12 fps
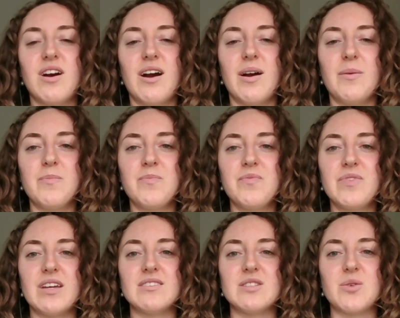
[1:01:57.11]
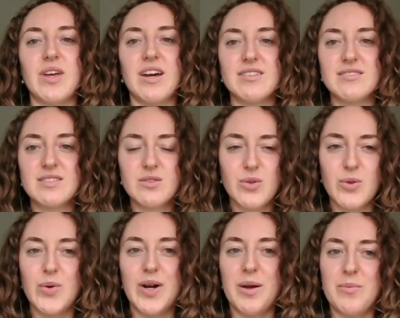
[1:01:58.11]
Um, and so that is
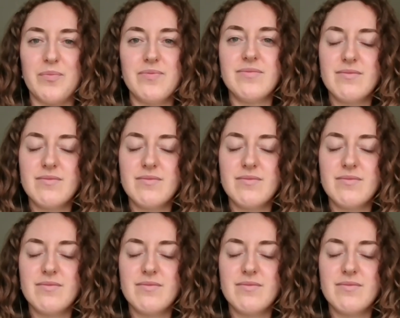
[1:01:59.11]
who I'm